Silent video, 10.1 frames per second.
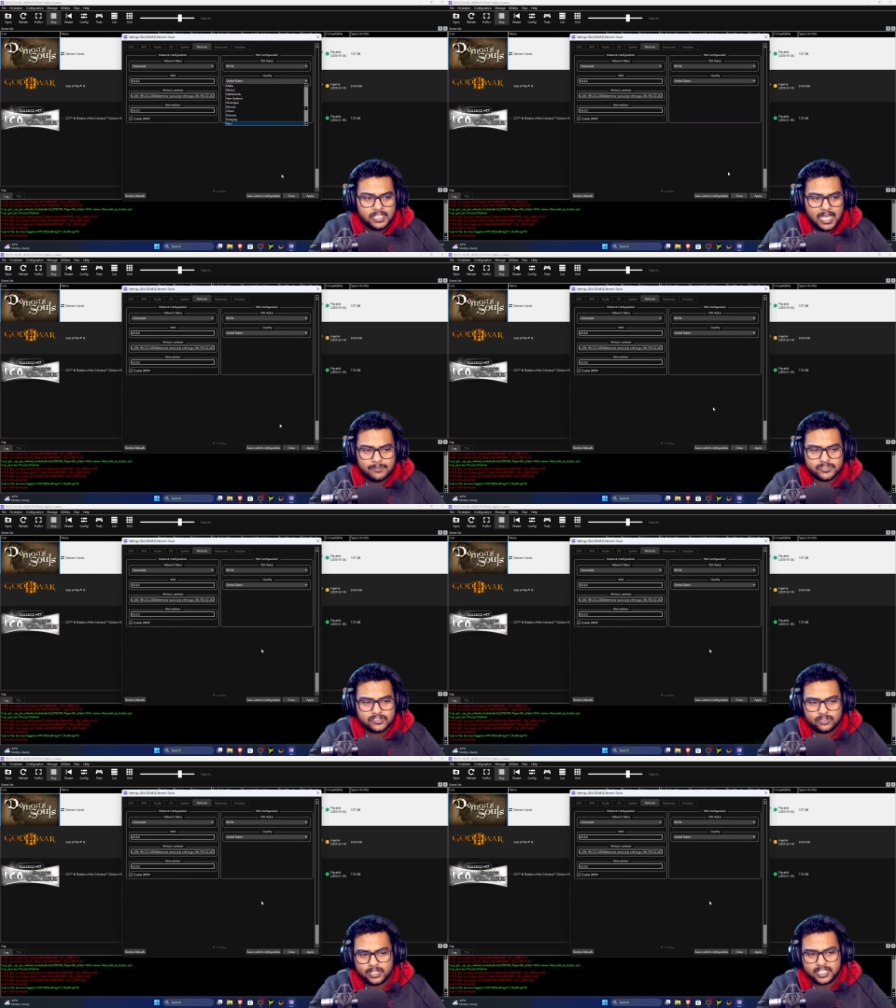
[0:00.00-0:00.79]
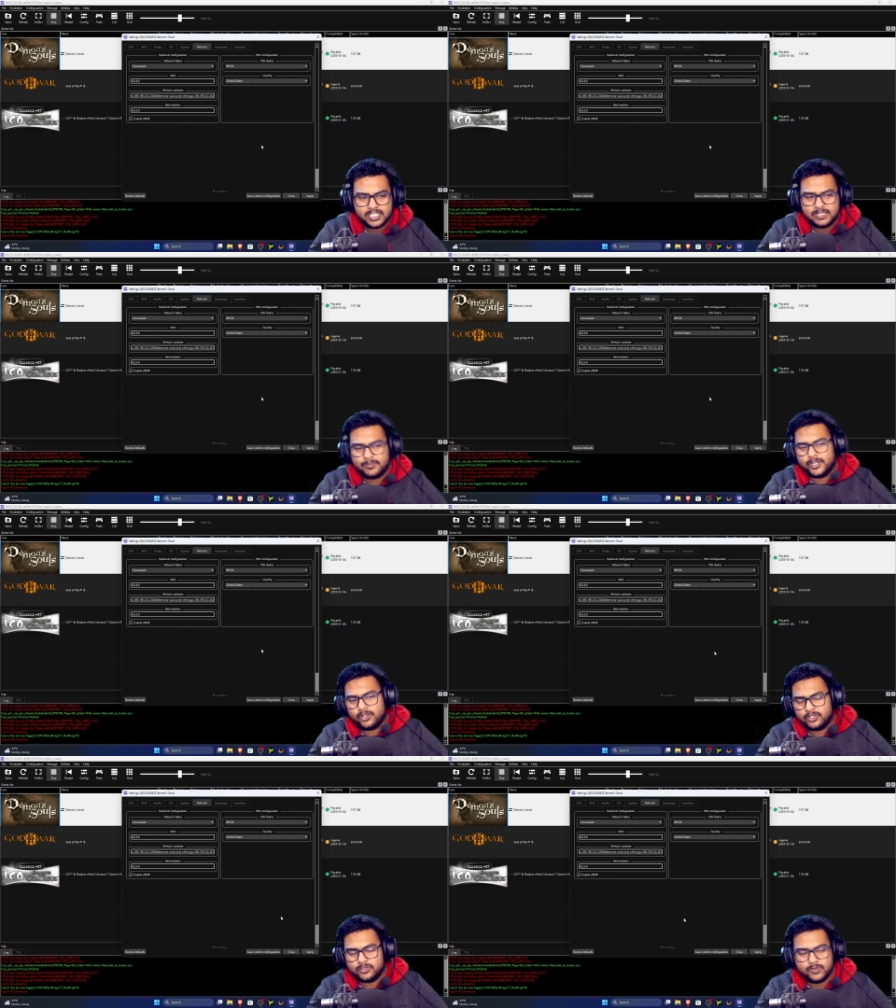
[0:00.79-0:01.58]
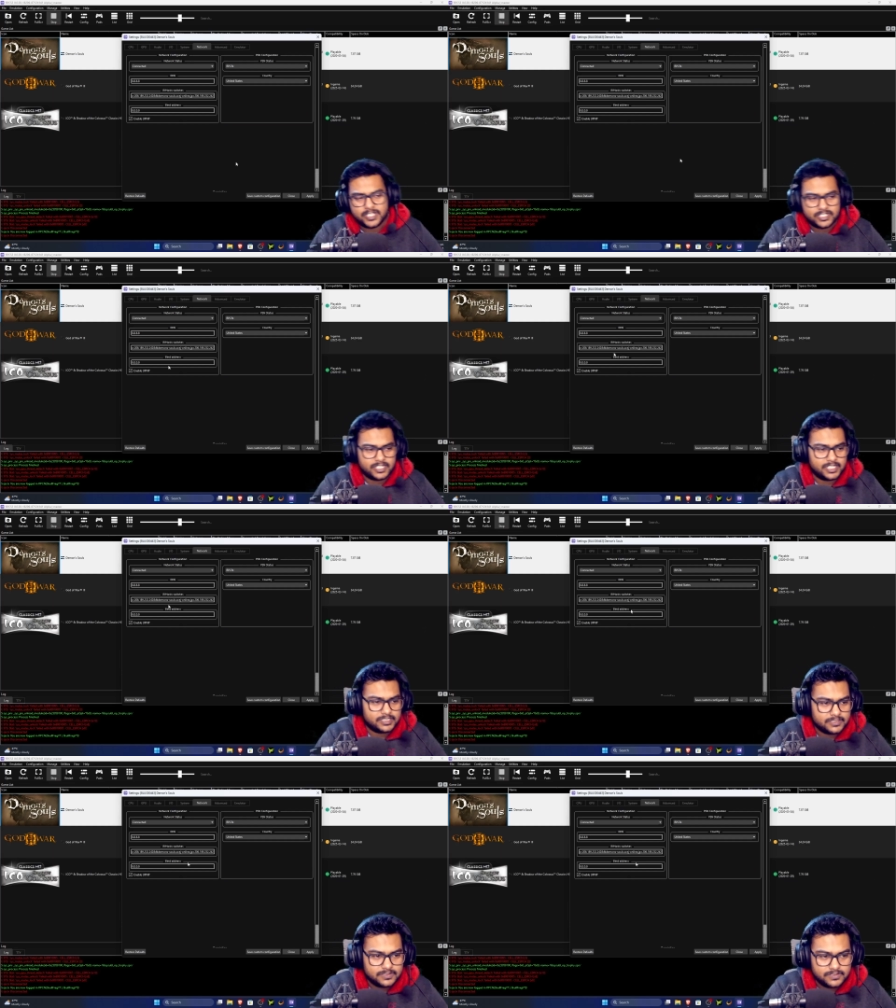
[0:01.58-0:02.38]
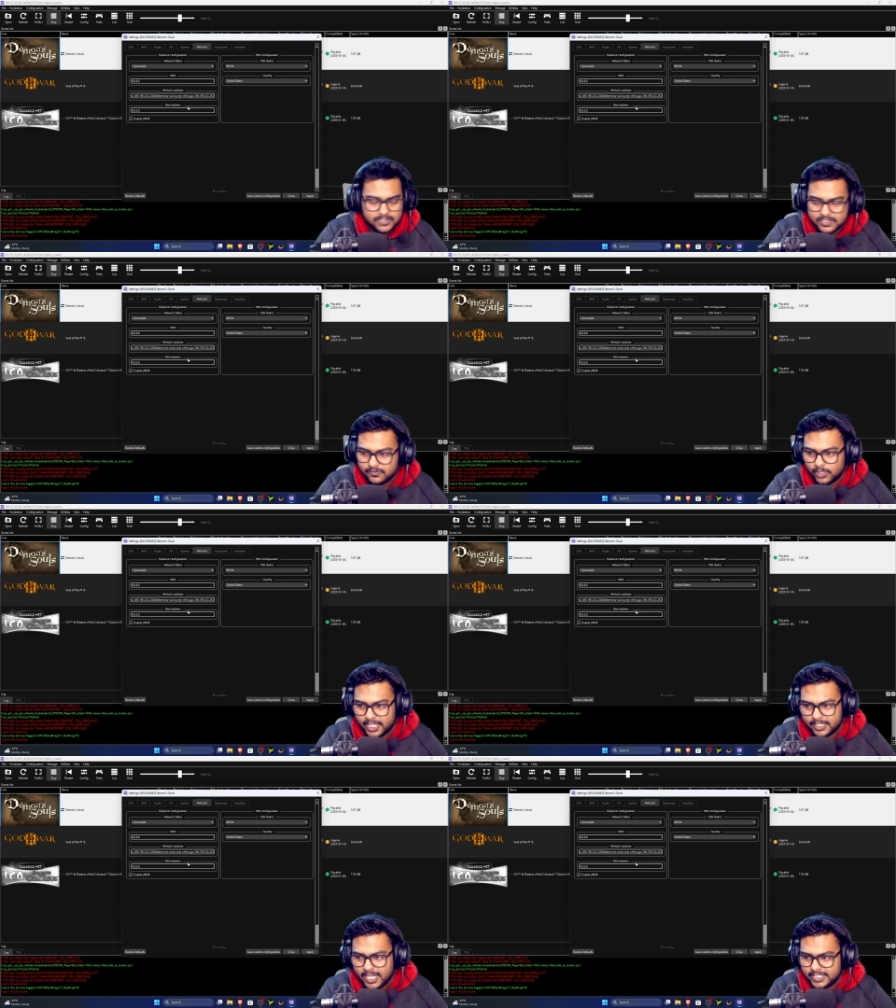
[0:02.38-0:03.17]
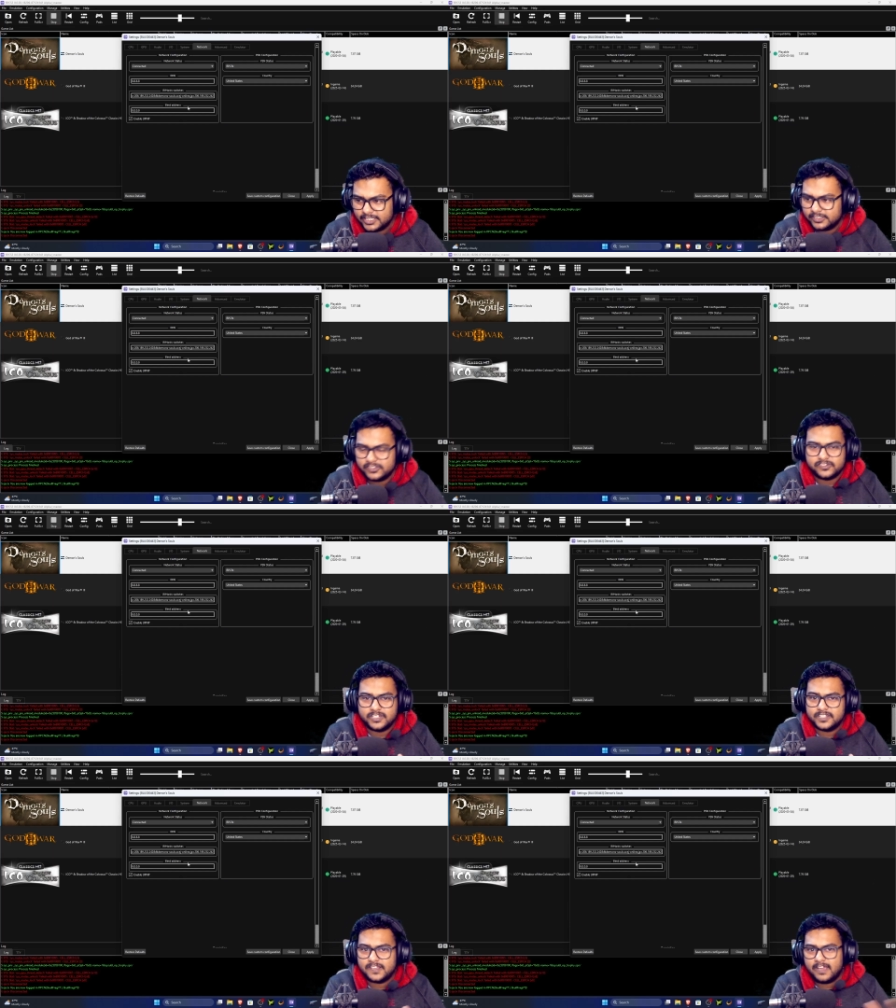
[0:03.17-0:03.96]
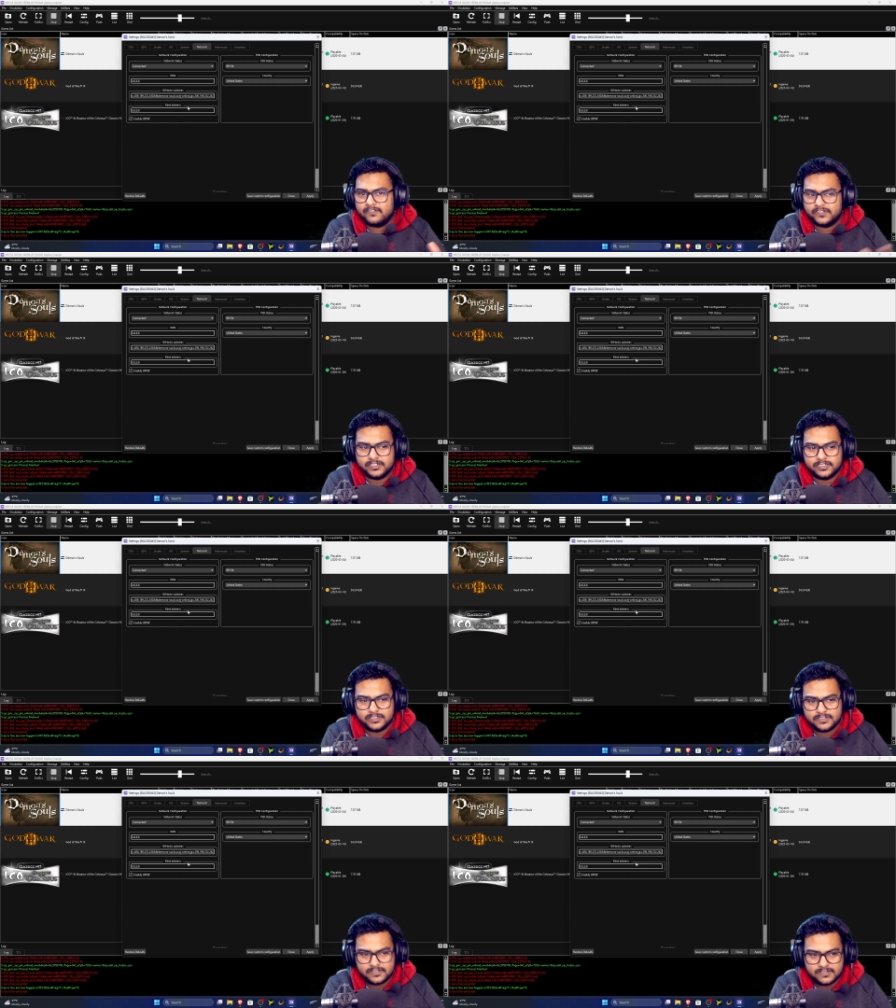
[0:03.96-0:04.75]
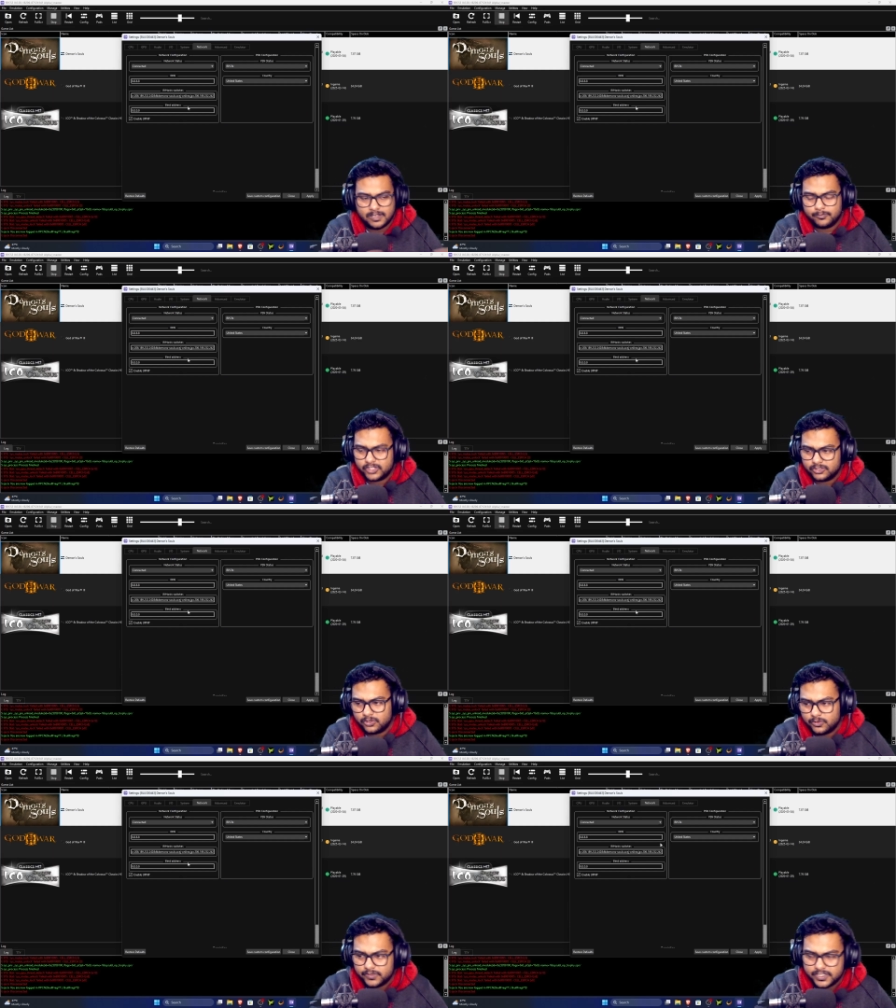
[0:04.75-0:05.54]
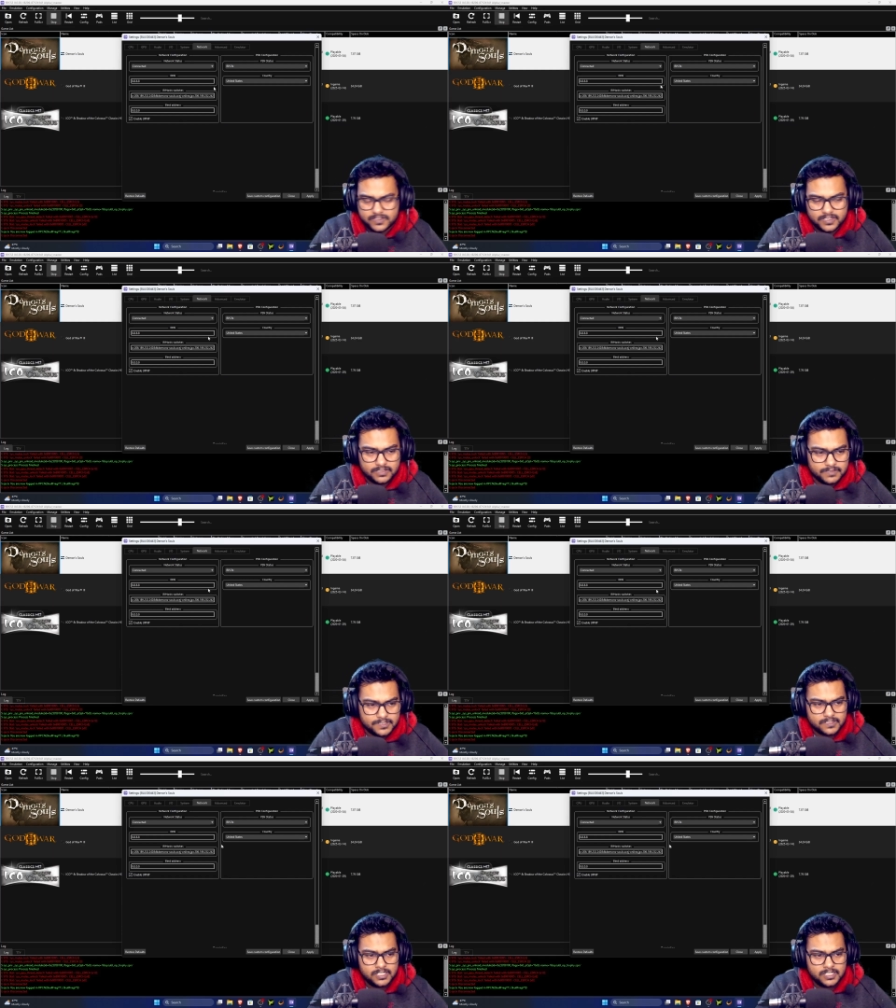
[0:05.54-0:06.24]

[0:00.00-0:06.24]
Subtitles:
I'm just gonna keep it on USA, just for like, I think this does have something to do with the servers.